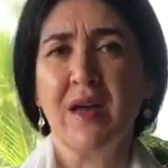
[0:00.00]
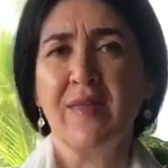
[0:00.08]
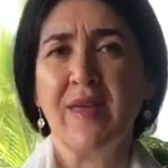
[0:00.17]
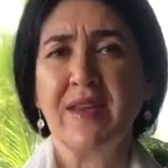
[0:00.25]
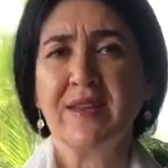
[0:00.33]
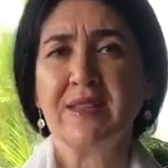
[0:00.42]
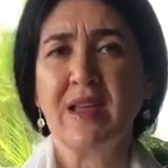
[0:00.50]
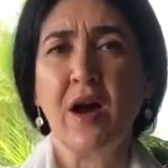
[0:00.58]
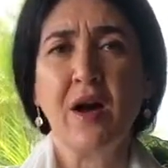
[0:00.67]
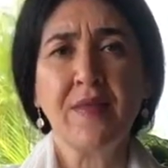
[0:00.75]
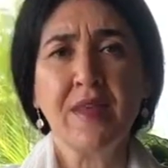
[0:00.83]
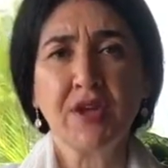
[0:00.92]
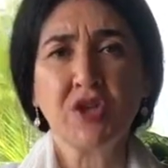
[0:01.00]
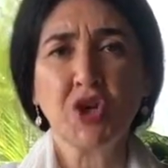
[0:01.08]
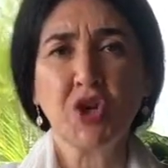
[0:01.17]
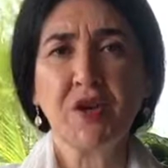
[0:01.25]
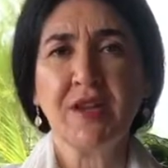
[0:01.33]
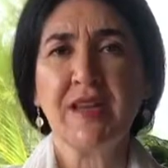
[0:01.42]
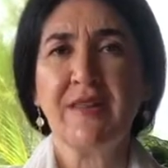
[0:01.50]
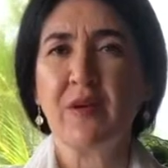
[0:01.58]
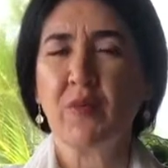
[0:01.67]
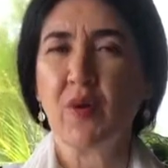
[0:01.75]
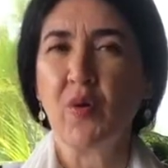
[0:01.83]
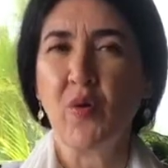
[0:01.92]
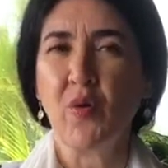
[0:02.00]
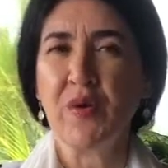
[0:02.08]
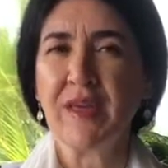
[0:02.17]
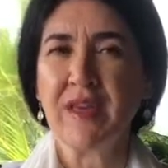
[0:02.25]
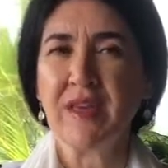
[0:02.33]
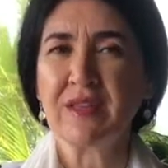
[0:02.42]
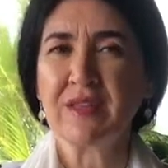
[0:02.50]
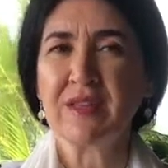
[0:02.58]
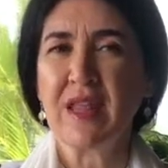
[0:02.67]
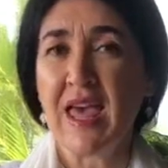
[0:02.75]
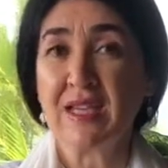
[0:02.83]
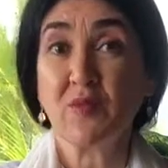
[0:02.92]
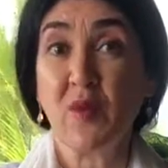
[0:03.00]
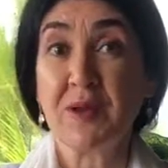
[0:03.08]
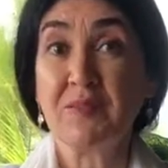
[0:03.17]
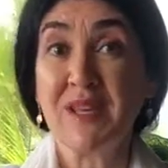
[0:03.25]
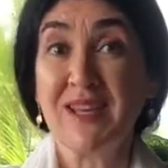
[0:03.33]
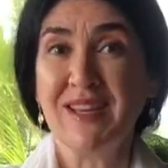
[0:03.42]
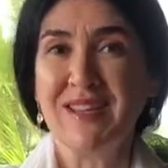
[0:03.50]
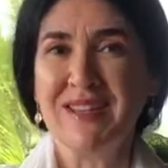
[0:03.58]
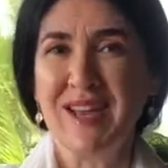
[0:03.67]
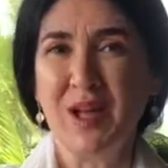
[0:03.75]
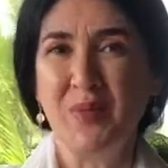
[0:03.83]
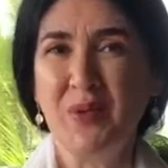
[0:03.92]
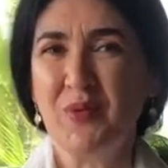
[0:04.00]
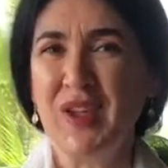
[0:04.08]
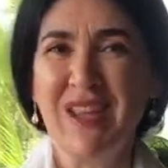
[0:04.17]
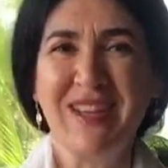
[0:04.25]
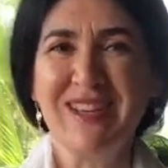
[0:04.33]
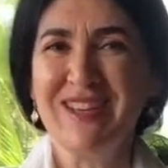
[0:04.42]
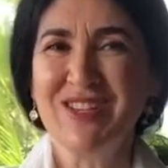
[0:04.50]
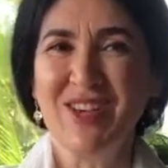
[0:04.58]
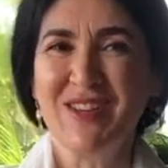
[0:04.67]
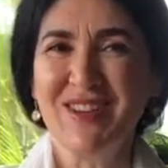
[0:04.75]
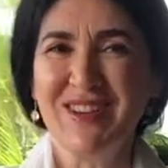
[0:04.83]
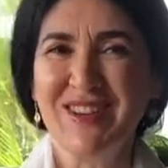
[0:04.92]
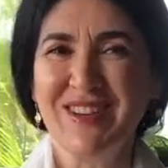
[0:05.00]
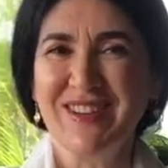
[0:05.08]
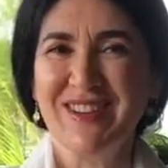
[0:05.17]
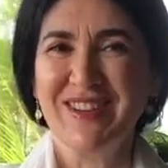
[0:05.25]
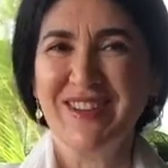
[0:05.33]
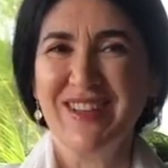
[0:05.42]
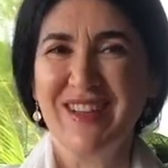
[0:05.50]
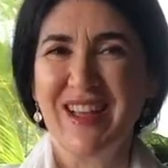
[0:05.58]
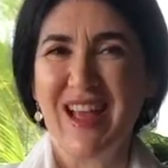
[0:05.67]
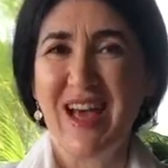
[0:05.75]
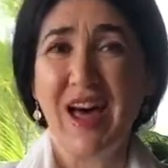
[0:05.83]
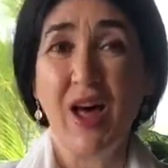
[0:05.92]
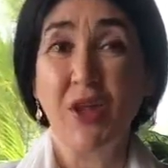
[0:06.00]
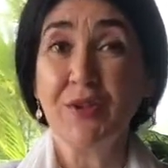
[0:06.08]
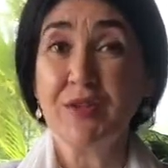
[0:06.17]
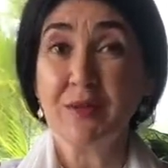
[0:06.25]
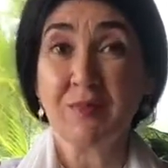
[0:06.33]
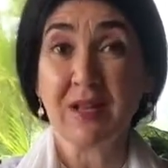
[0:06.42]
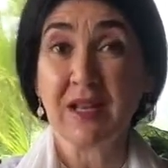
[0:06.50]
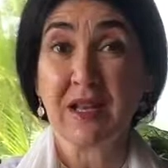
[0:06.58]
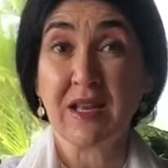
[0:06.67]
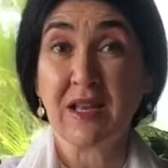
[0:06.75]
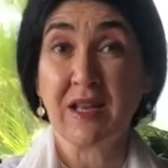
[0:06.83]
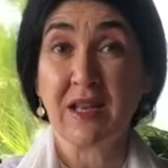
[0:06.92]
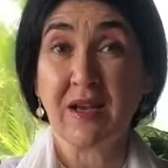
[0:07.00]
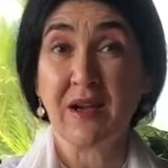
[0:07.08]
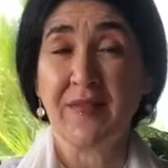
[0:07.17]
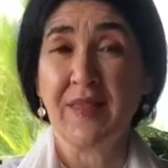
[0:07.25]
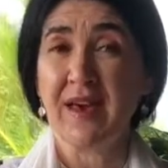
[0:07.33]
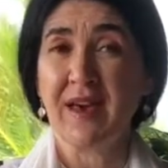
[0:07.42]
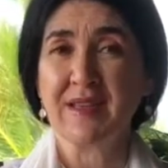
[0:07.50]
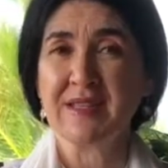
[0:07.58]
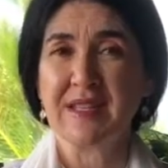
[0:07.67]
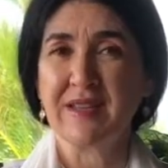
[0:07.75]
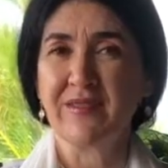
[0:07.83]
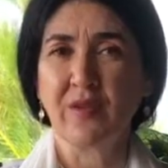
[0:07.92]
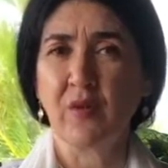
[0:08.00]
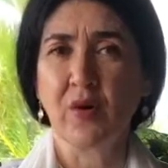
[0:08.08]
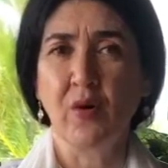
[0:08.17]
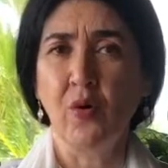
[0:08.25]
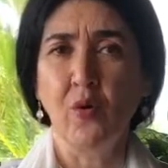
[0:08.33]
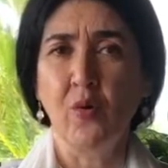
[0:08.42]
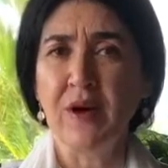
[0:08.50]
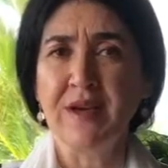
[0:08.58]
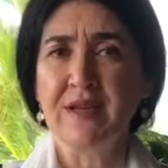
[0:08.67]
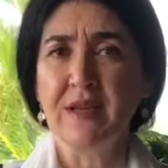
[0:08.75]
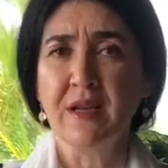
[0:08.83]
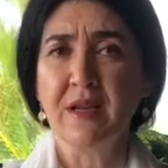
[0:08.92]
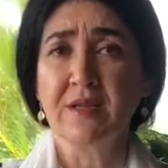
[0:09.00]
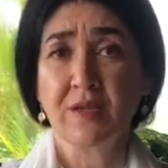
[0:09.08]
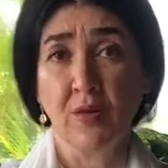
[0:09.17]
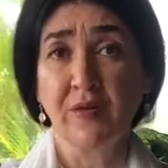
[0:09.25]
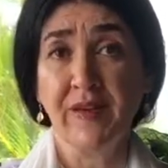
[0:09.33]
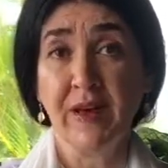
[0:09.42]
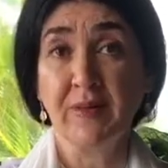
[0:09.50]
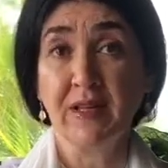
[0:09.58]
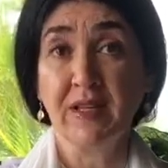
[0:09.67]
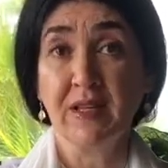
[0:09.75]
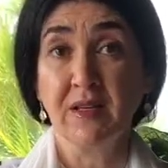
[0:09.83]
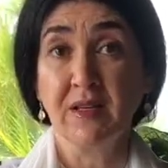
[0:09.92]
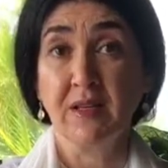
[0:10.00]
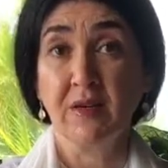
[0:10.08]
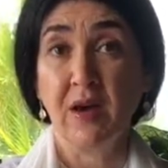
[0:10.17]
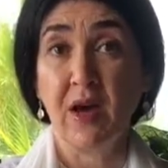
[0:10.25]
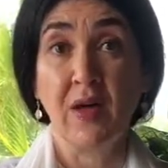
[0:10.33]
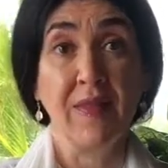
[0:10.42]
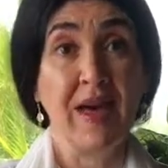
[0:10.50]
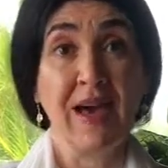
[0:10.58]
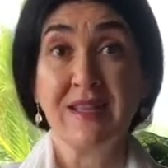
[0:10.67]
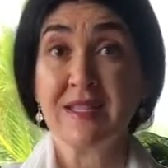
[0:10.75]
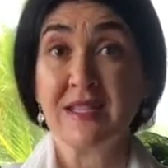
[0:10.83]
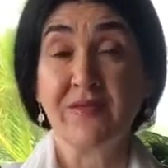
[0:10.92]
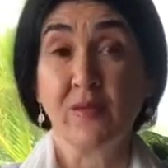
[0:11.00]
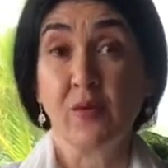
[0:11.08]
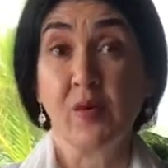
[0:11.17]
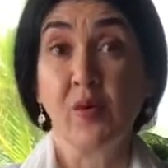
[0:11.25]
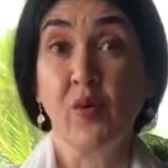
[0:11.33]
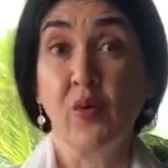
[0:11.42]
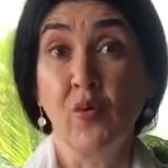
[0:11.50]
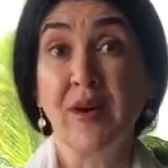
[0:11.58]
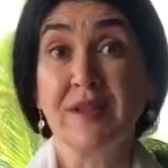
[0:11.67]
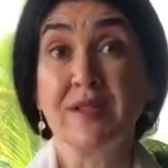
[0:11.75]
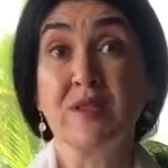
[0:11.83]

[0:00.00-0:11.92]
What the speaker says: that is on their journey, and that we're all here as one being to help awaken each other. Ultimately, on the highest level, we're all one soul family. On the highest level, we're all one